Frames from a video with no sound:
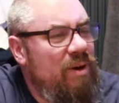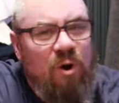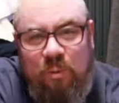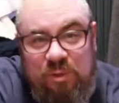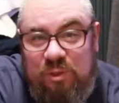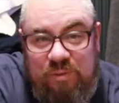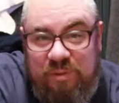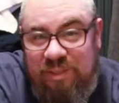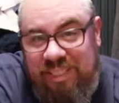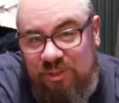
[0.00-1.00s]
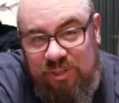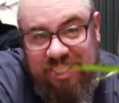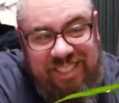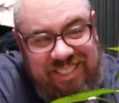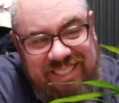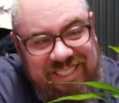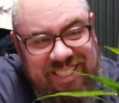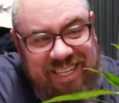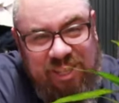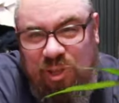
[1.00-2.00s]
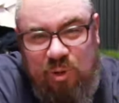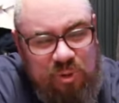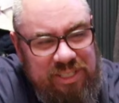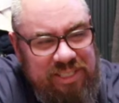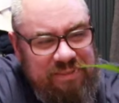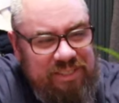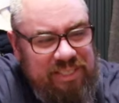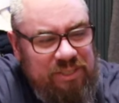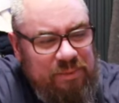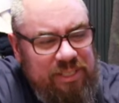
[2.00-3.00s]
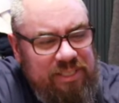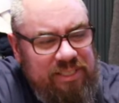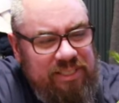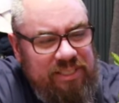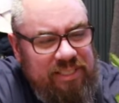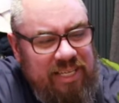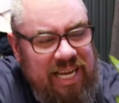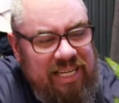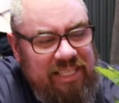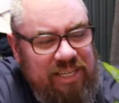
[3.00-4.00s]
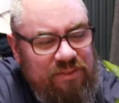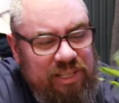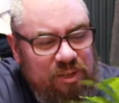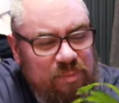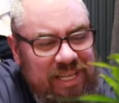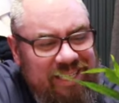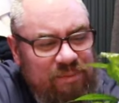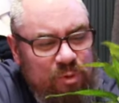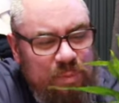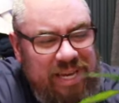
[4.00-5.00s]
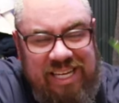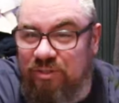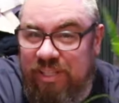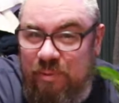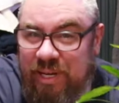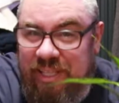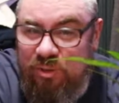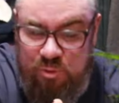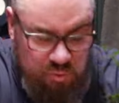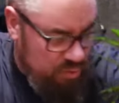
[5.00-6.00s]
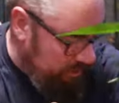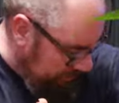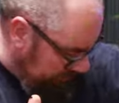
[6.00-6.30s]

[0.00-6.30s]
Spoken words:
Always useful. Can use this in loads of different situations. And a really good plant. Propagates really well too.